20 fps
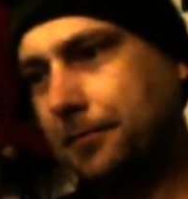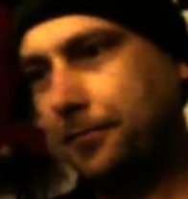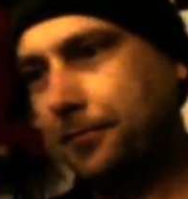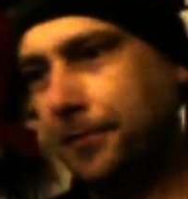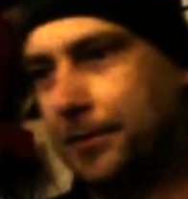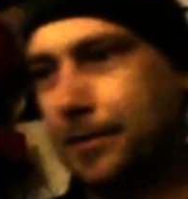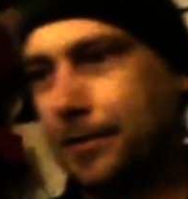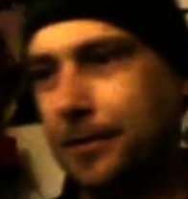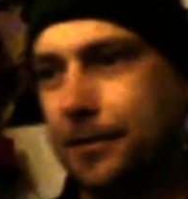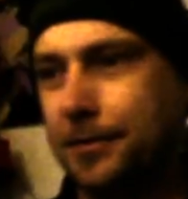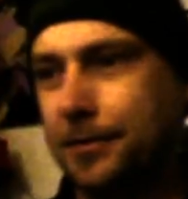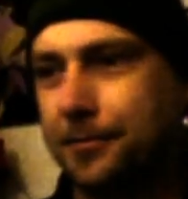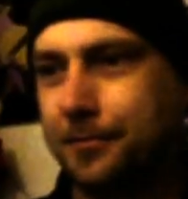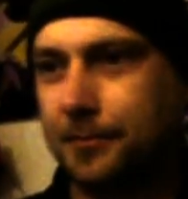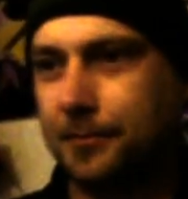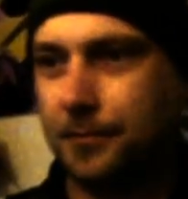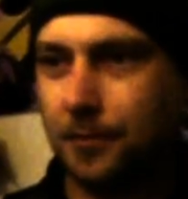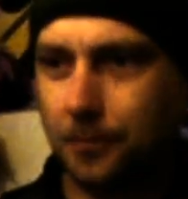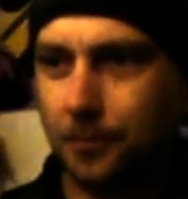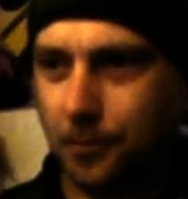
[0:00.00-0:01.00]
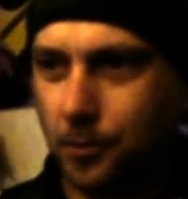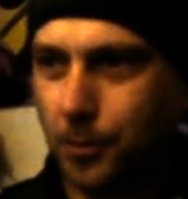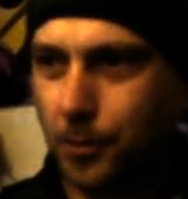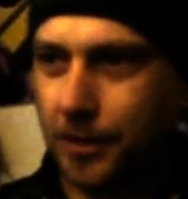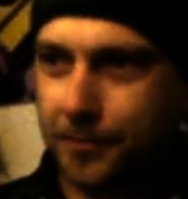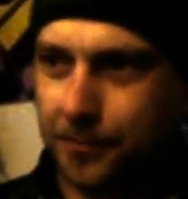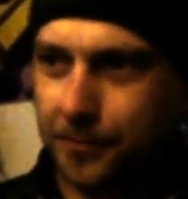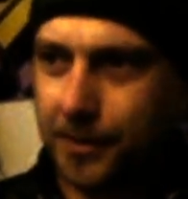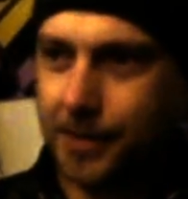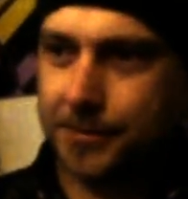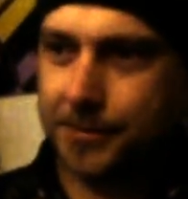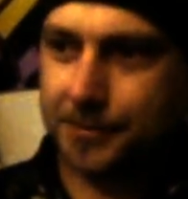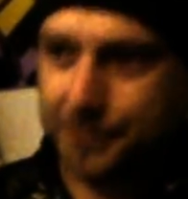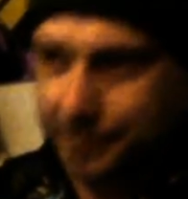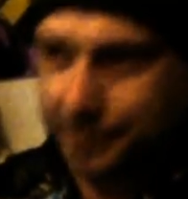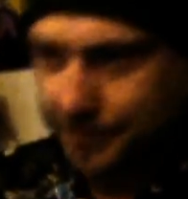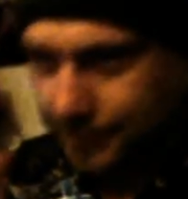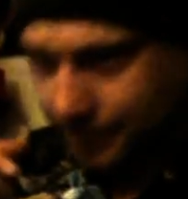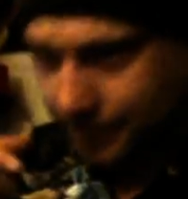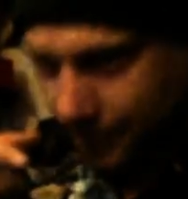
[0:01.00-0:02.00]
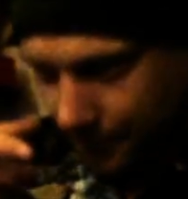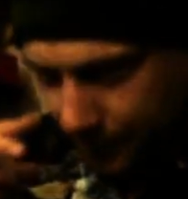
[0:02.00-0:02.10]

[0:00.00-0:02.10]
Shit's getting real again, so he's probably